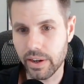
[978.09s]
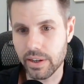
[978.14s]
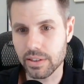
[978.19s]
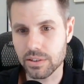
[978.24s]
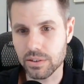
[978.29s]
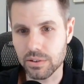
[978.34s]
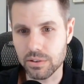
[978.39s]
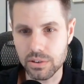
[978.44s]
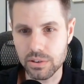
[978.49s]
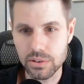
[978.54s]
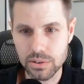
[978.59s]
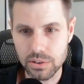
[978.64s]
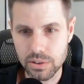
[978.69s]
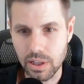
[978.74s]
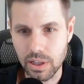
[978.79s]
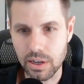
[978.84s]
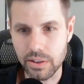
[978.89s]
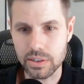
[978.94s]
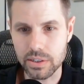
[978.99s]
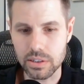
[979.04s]
So usually a lot
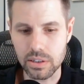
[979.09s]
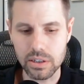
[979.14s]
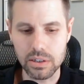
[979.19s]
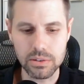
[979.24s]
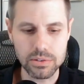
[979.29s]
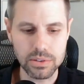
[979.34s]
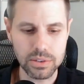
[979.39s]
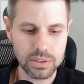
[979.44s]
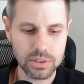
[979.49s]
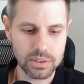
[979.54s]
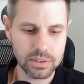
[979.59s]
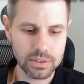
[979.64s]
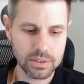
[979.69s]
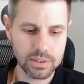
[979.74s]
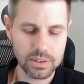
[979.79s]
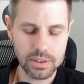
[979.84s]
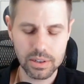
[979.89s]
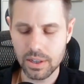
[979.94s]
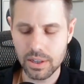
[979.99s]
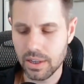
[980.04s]
of these loans
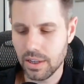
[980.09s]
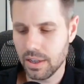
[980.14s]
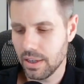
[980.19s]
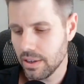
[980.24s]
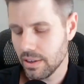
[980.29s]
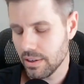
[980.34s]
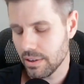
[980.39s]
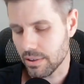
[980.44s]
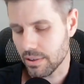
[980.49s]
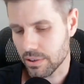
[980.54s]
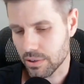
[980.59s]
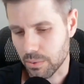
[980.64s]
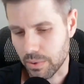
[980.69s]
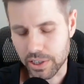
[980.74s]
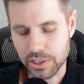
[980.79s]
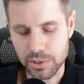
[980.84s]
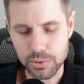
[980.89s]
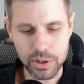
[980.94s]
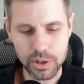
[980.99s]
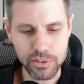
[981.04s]
are
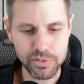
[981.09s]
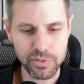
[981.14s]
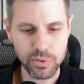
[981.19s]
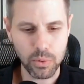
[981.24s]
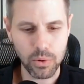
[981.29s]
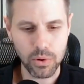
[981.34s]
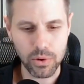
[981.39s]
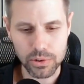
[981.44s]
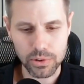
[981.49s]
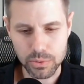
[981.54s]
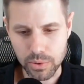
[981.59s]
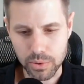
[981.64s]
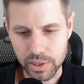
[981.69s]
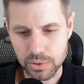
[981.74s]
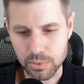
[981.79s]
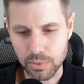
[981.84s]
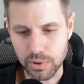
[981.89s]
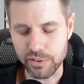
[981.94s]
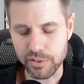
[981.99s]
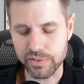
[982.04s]
2024,
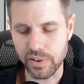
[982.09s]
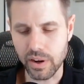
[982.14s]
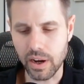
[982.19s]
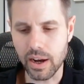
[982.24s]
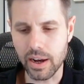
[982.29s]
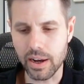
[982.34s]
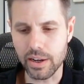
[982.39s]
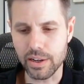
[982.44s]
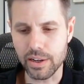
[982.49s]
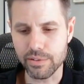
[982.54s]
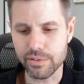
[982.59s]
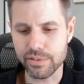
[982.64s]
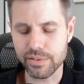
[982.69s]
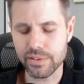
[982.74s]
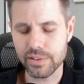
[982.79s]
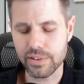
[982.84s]
2025,